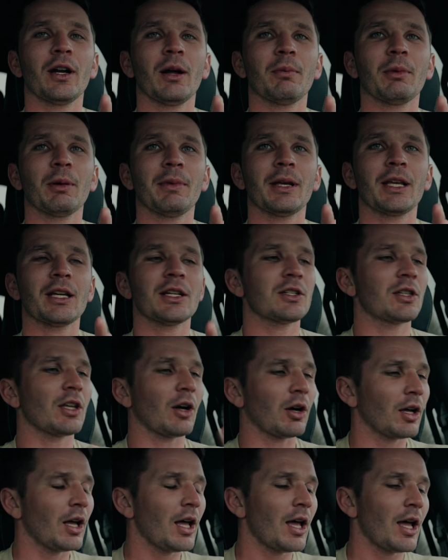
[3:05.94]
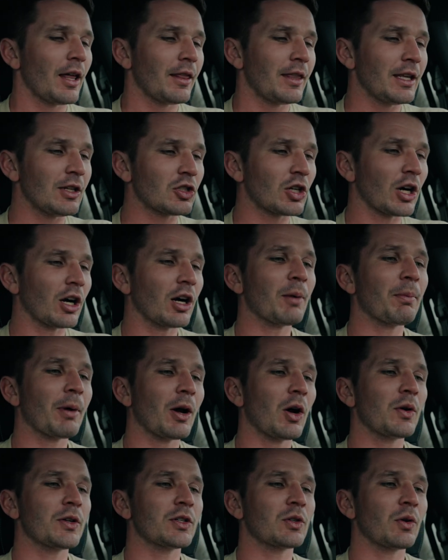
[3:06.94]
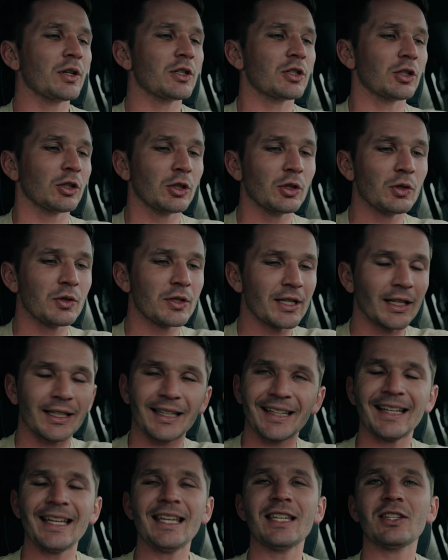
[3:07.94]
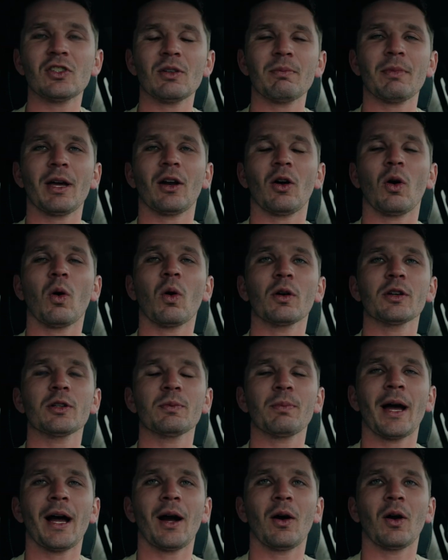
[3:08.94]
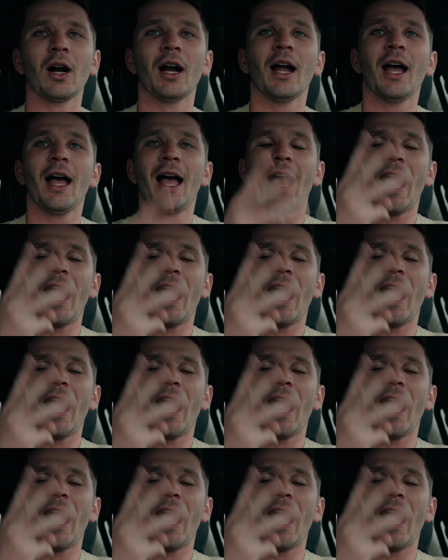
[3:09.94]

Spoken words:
number, because the turbo is going to lose the least amount of horsepower